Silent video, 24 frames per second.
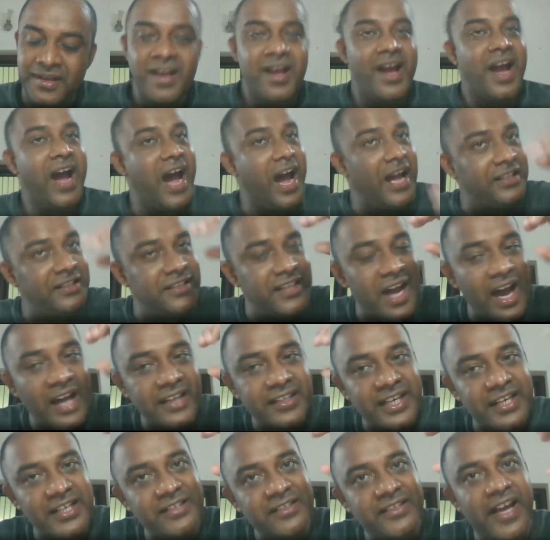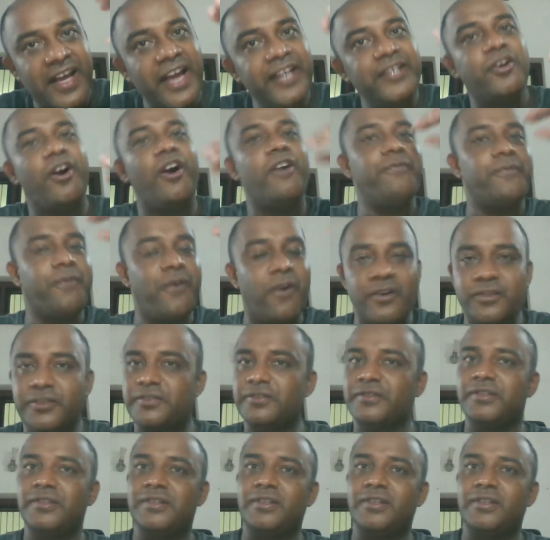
And that insight, of course,